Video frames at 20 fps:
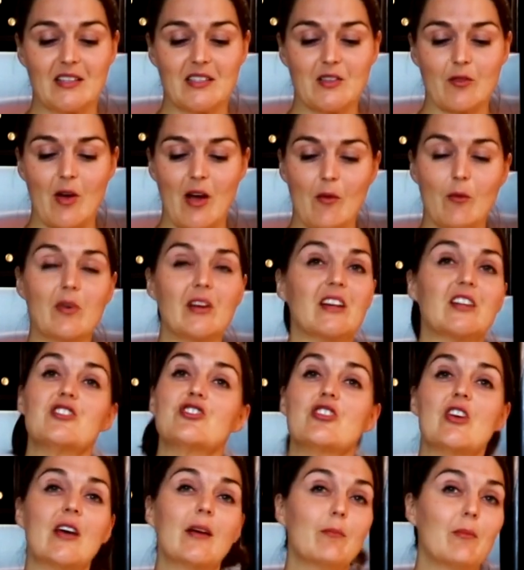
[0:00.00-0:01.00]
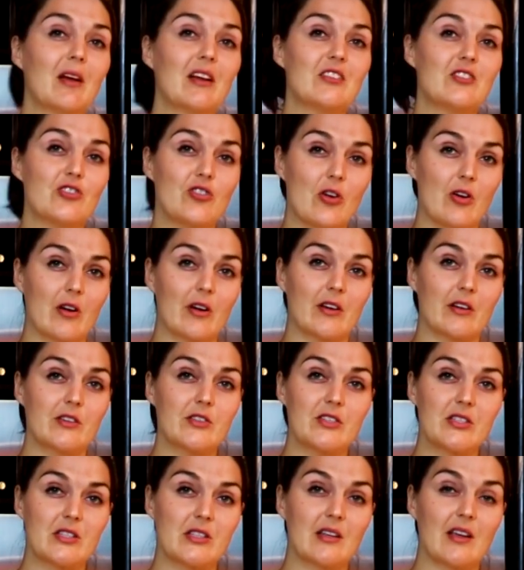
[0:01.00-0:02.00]
so I want to check my
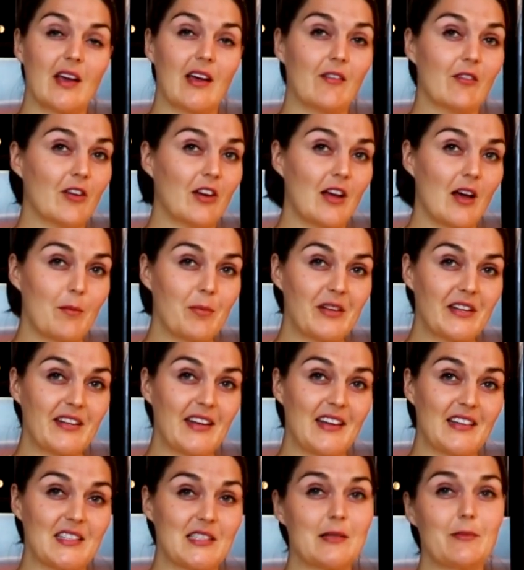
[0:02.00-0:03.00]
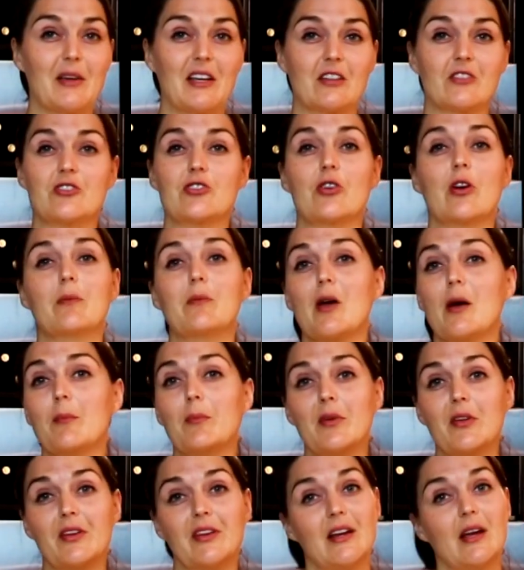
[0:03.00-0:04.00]
jars every couple of days to make sure I'm not
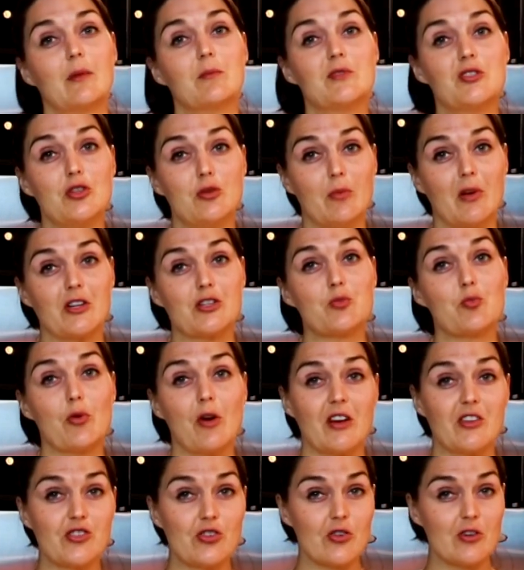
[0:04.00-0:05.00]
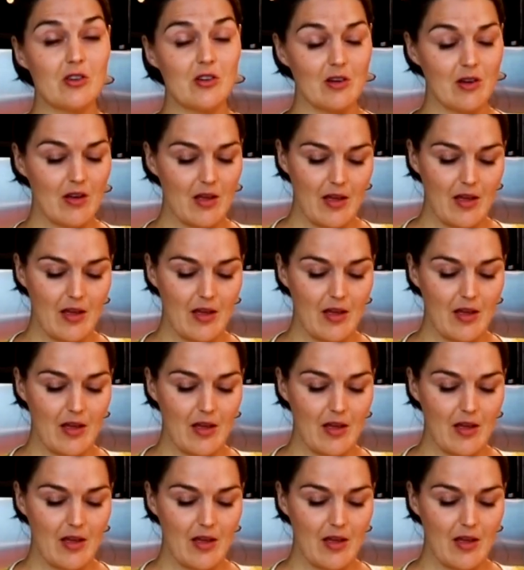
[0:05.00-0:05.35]
building up too much pressure.